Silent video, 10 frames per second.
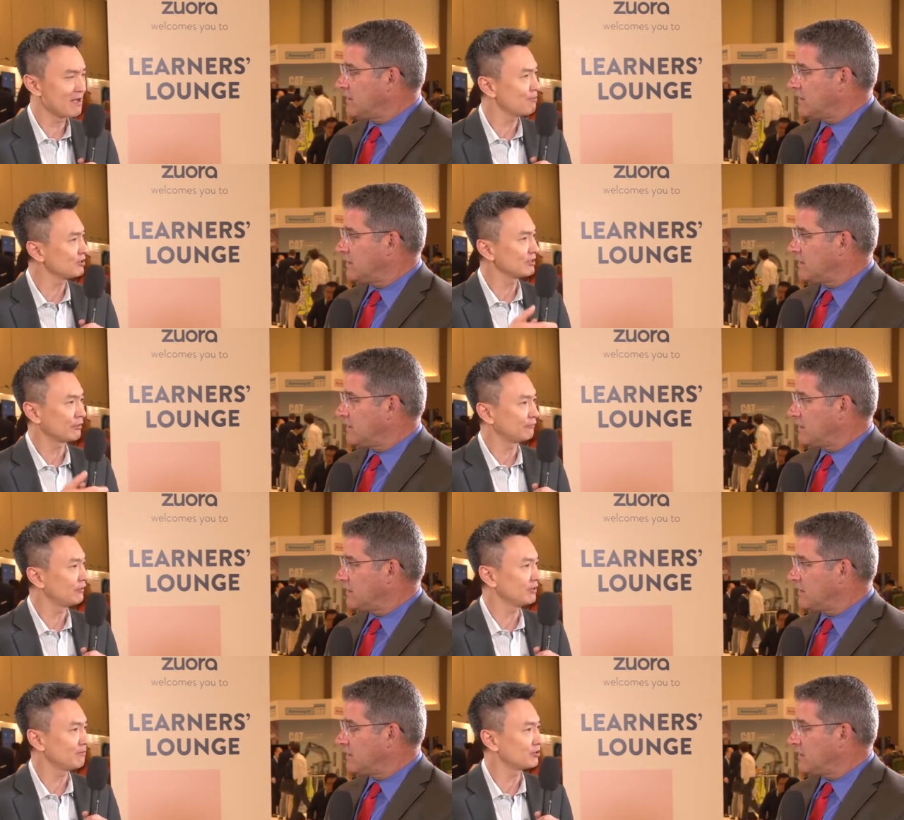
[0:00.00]
Speaker 1: ten percent to
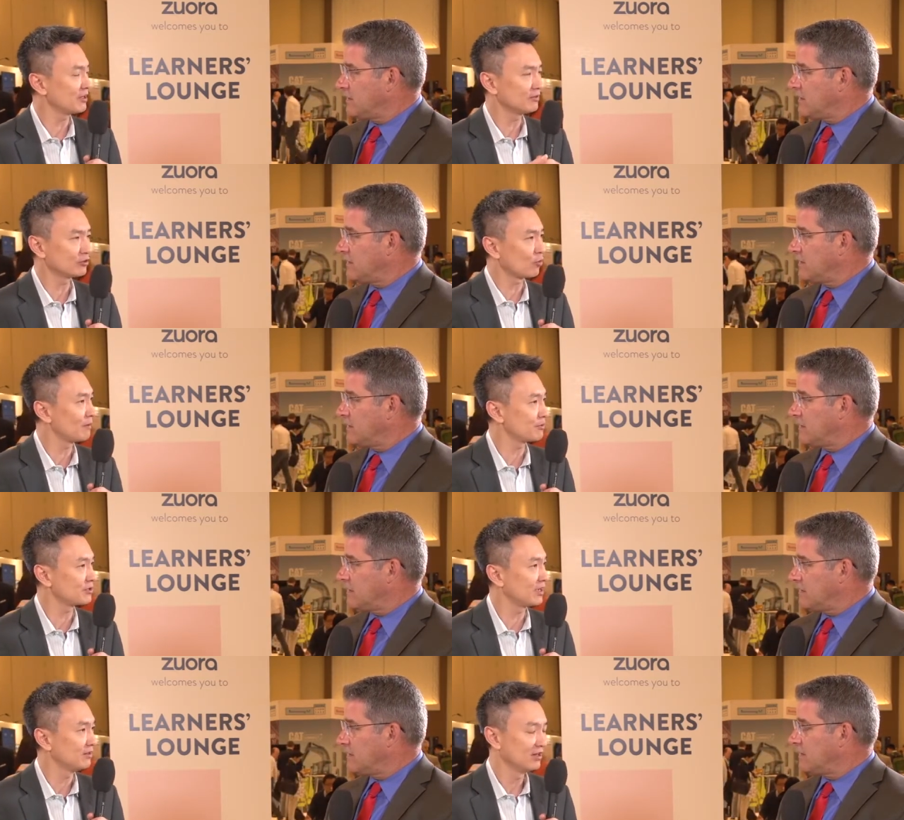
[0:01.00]
fifteen percent to twenty
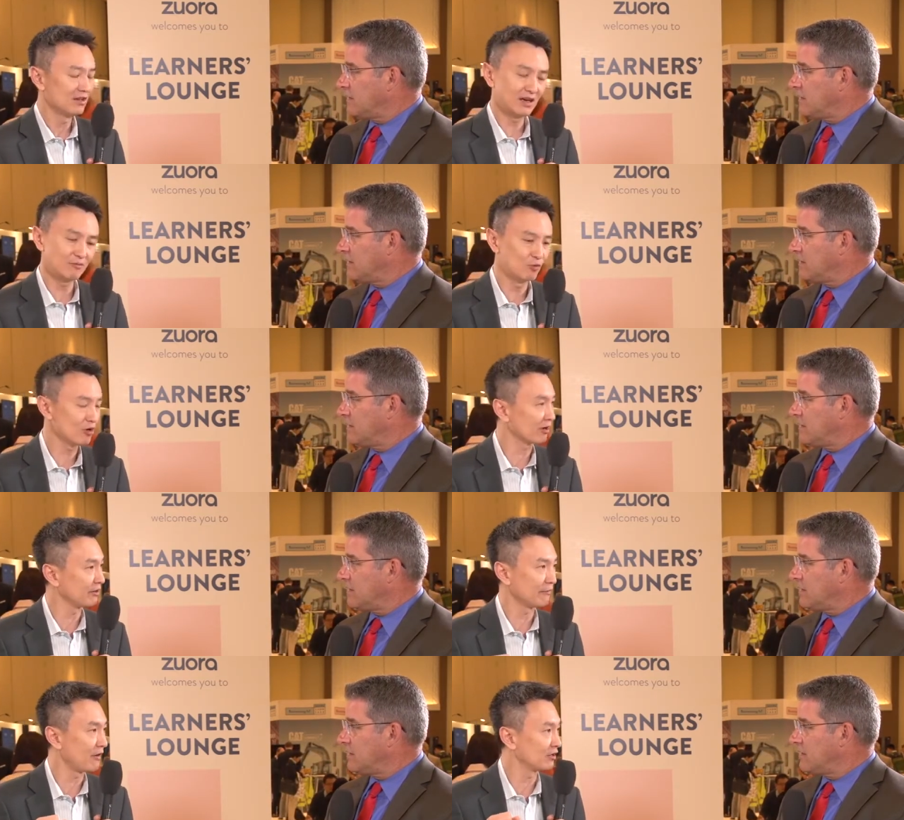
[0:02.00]
percent, I mean, we are going
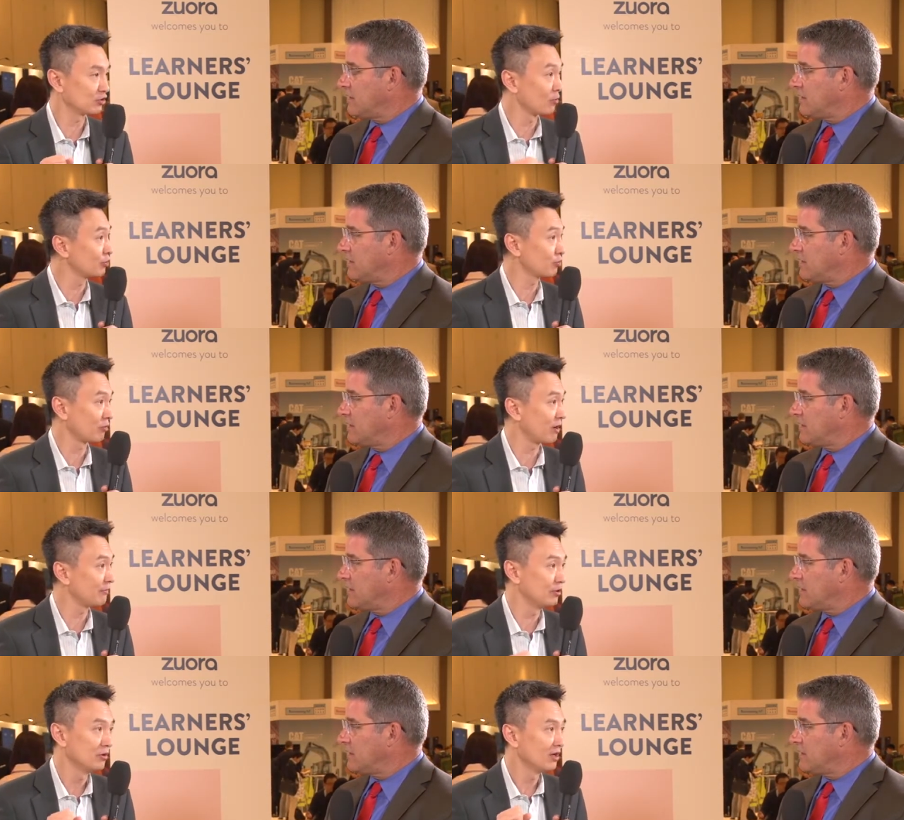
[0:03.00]
to find so much more
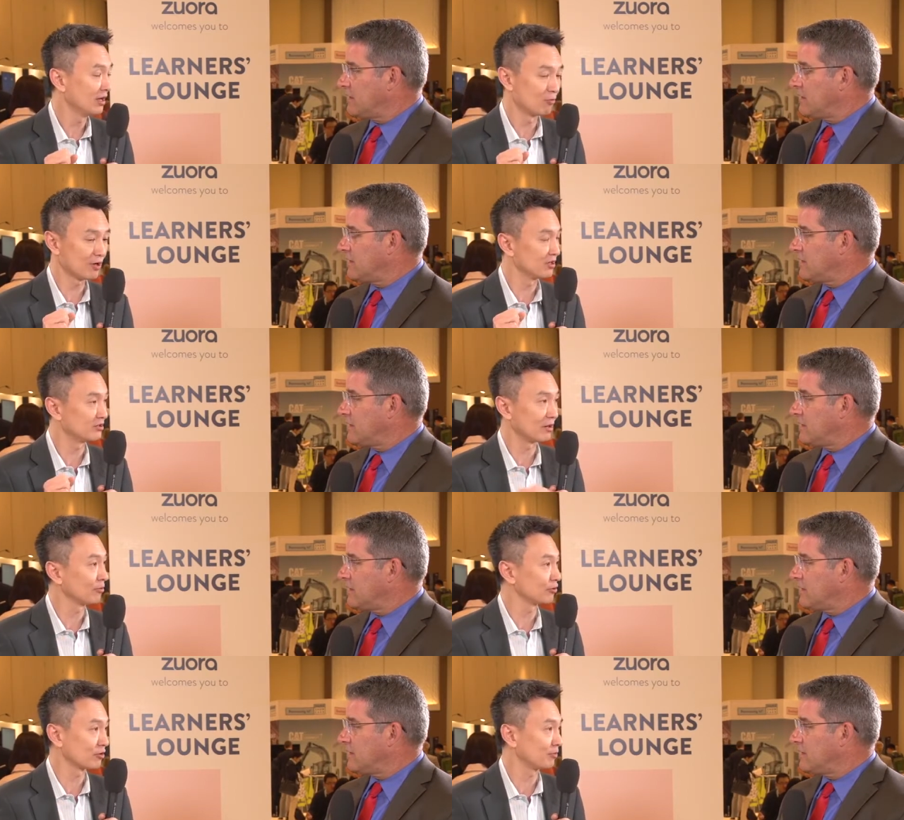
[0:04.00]
revenue, and we're going to
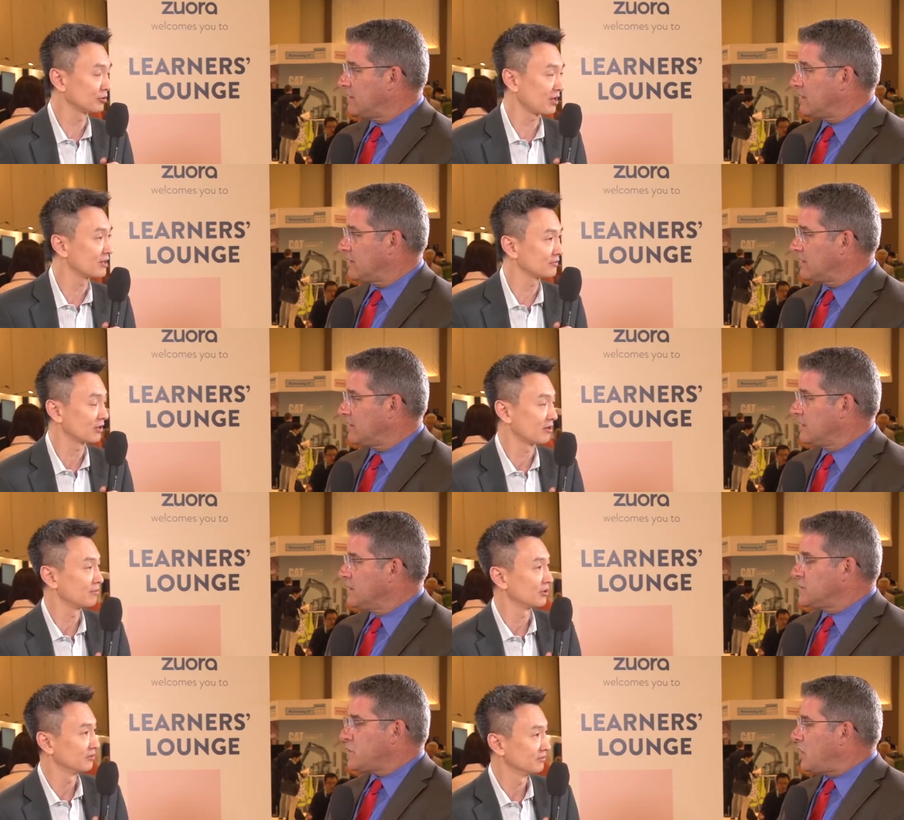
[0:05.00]
double or triple size of our
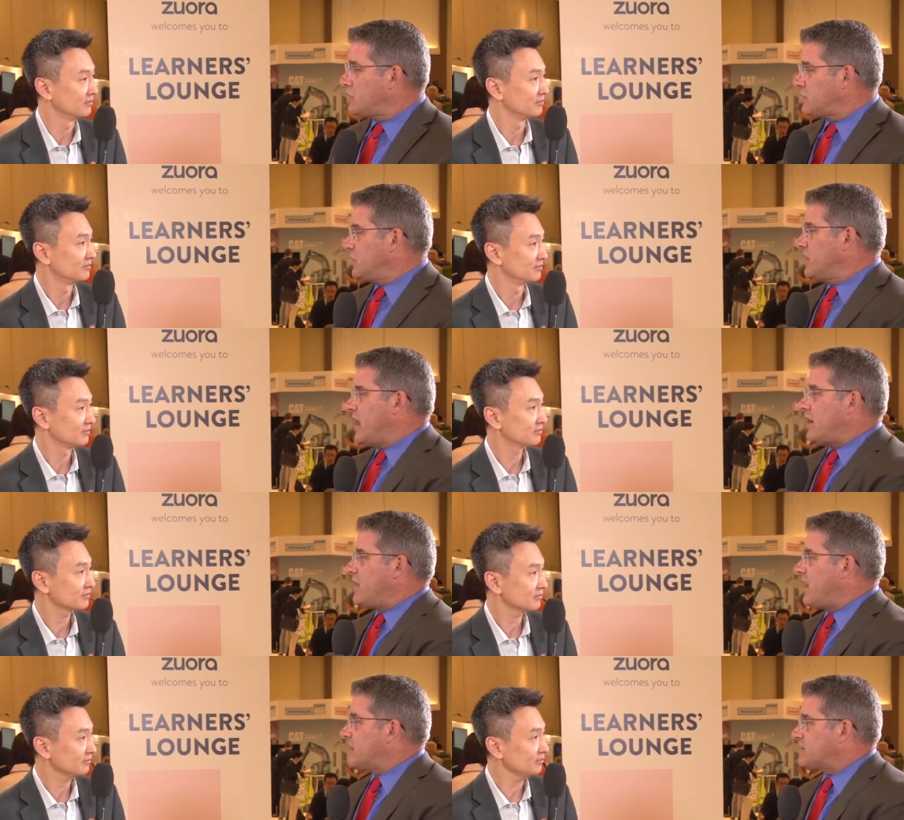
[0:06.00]
company.
Speaker 2: So, so then how do
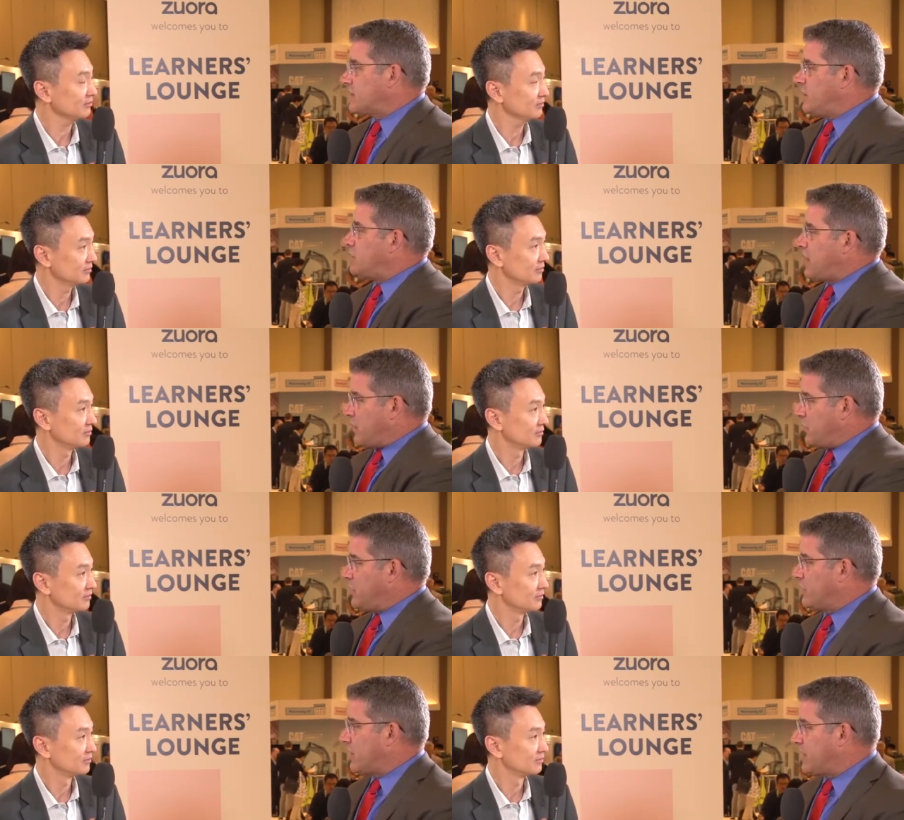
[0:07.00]
they execute that with
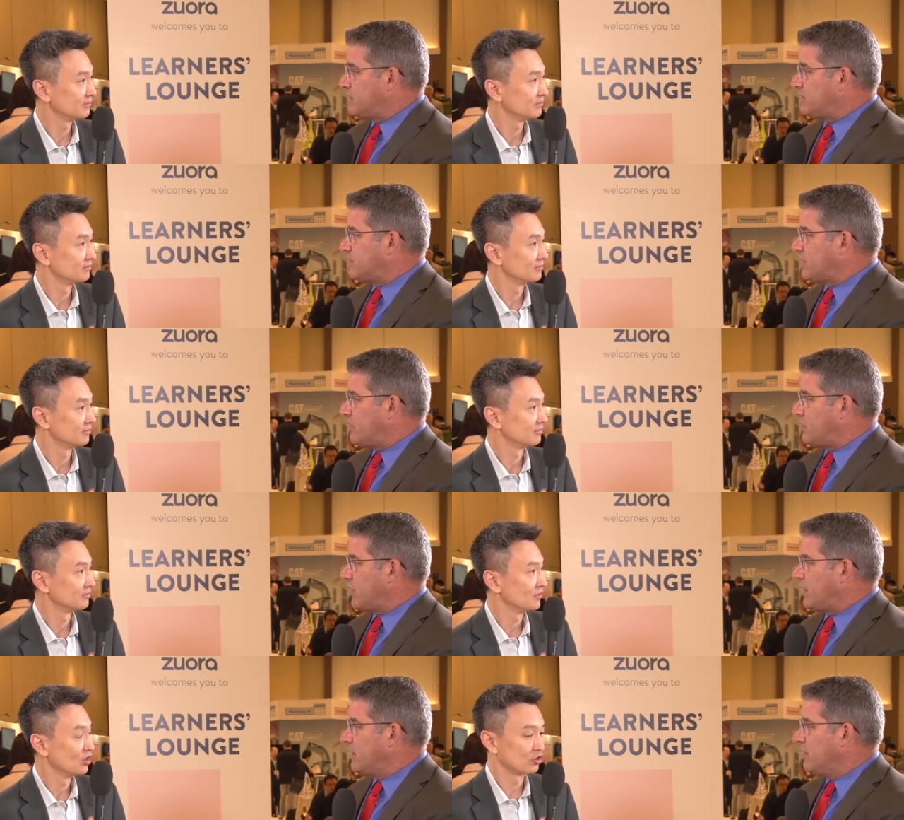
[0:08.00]
your guys'
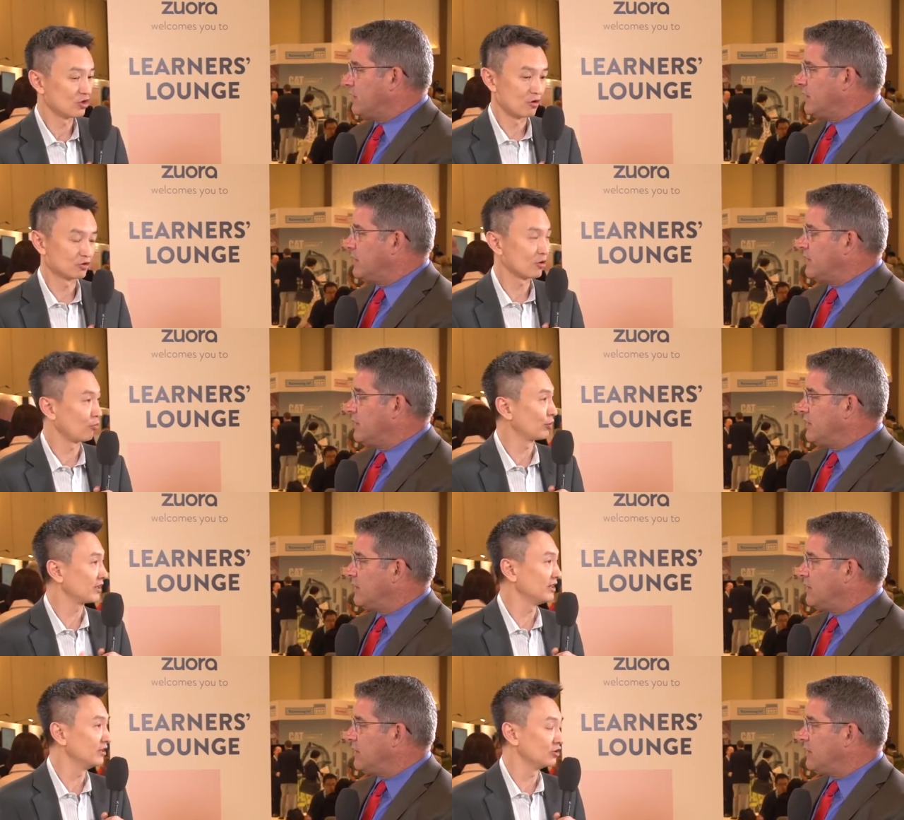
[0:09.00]
software?
Speaker 1: So, so what
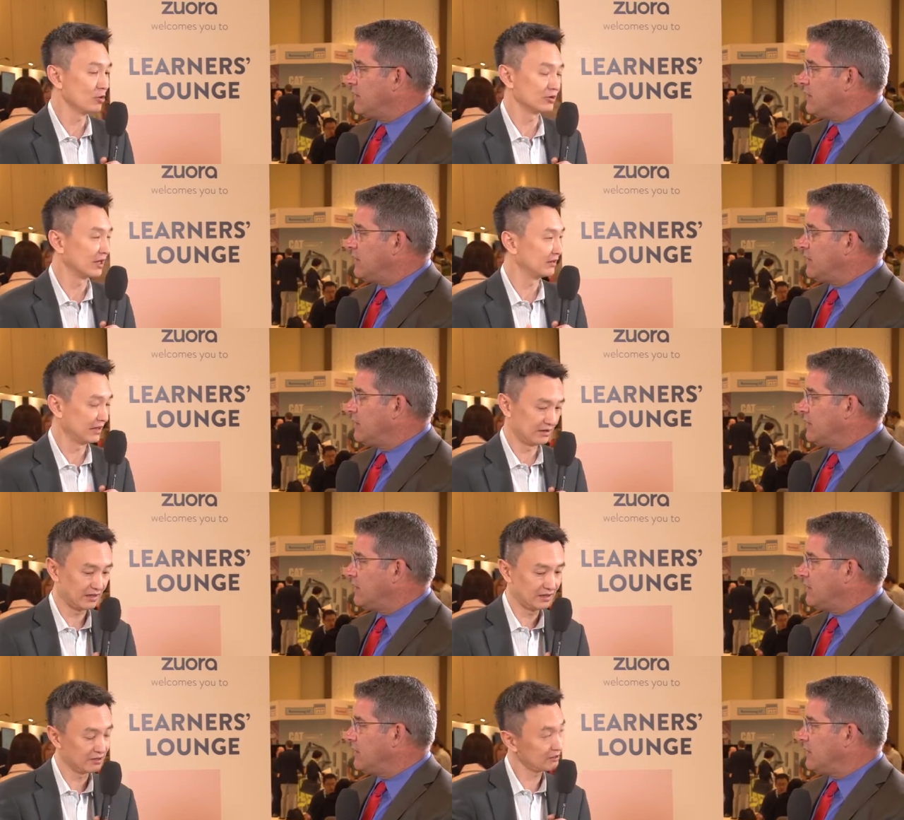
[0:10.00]
they need to do is they, they, they need to